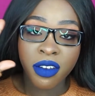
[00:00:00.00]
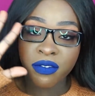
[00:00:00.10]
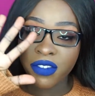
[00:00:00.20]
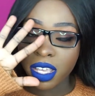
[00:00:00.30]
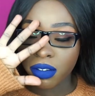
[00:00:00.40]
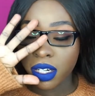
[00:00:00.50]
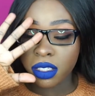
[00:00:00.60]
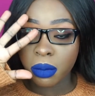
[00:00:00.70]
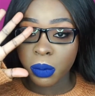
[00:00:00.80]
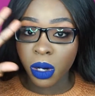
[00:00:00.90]
favorite
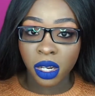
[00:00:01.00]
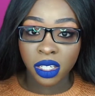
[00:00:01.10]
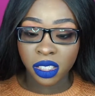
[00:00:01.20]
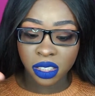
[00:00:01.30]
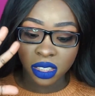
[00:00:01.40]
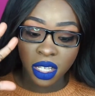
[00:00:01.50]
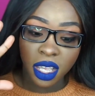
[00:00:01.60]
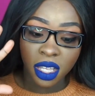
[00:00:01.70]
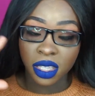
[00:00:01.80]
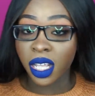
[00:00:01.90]
products
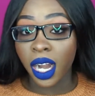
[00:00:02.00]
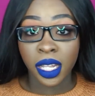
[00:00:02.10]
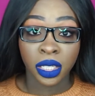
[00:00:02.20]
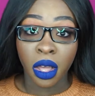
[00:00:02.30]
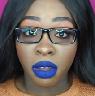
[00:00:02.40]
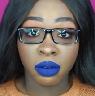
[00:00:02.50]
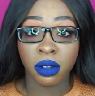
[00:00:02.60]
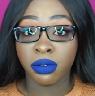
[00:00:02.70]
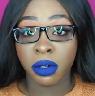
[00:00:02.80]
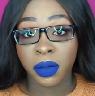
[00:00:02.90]
that I
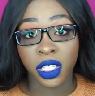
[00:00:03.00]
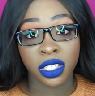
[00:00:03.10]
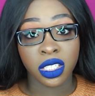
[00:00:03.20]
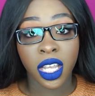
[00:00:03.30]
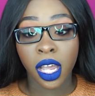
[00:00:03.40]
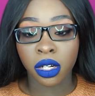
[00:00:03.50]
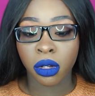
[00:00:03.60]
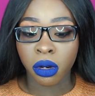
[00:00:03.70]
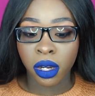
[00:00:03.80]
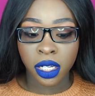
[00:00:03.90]
love from each
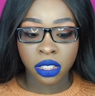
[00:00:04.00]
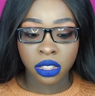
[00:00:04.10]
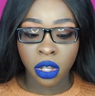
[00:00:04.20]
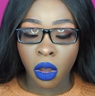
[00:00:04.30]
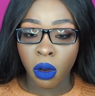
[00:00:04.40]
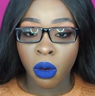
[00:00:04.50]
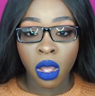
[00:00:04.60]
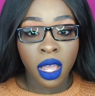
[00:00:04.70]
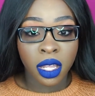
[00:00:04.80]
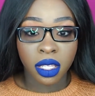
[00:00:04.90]
category. So,
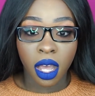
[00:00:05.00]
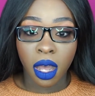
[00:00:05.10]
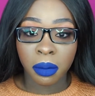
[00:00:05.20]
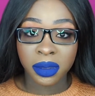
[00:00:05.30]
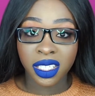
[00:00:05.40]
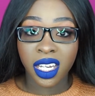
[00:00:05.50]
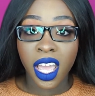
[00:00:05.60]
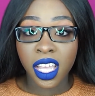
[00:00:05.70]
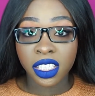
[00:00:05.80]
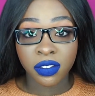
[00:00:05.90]

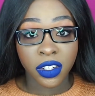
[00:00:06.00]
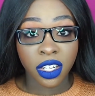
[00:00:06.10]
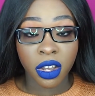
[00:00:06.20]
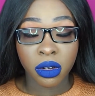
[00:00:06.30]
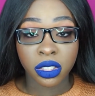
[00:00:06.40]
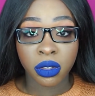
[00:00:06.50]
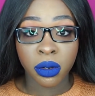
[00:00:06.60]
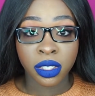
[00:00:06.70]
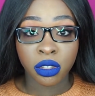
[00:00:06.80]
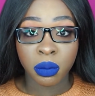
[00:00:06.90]
today's video is
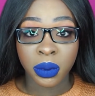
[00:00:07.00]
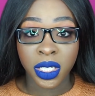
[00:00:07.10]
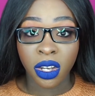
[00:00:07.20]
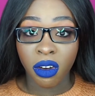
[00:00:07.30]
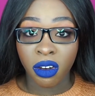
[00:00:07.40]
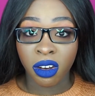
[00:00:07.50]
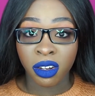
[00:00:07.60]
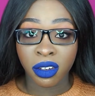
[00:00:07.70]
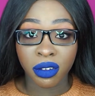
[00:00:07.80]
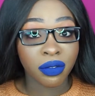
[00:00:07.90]
going to be
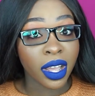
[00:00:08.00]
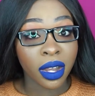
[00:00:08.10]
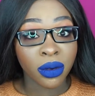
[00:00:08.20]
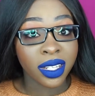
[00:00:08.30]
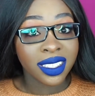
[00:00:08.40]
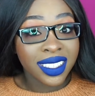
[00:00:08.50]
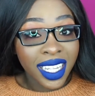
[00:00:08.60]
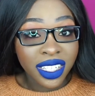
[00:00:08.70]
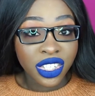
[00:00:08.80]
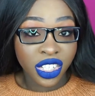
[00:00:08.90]
on
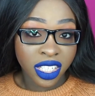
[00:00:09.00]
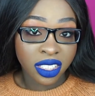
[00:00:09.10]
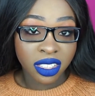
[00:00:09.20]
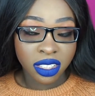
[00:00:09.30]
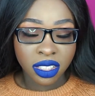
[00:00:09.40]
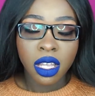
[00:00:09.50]
foundations.